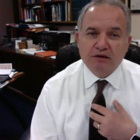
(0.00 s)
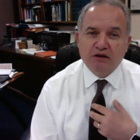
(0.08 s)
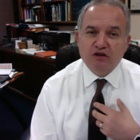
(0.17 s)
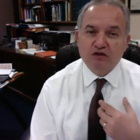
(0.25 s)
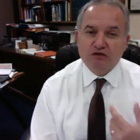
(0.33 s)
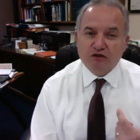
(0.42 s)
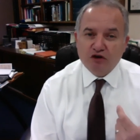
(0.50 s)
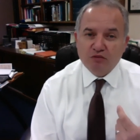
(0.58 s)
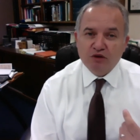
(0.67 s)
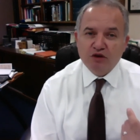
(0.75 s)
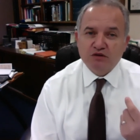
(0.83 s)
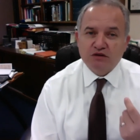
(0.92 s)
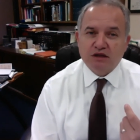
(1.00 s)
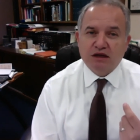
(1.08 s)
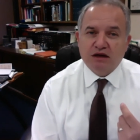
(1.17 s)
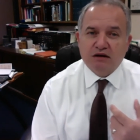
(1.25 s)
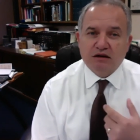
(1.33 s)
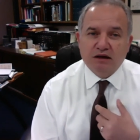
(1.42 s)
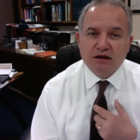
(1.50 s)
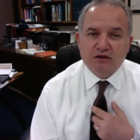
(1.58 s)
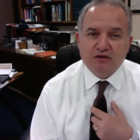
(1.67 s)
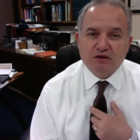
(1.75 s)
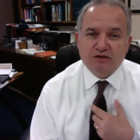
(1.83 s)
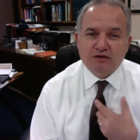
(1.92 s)
the verb used there
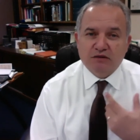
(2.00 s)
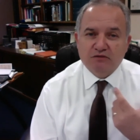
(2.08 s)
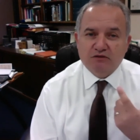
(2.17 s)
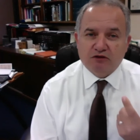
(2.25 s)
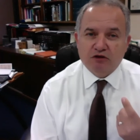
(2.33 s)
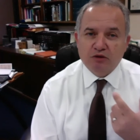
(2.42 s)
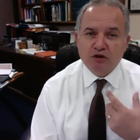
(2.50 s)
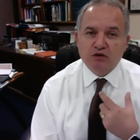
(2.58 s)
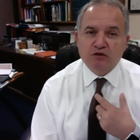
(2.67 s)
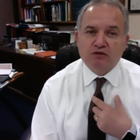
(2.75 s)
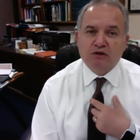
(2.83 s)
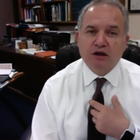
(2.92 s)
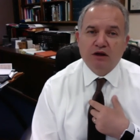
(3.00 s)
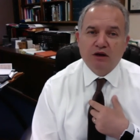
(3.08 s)
is the same verb used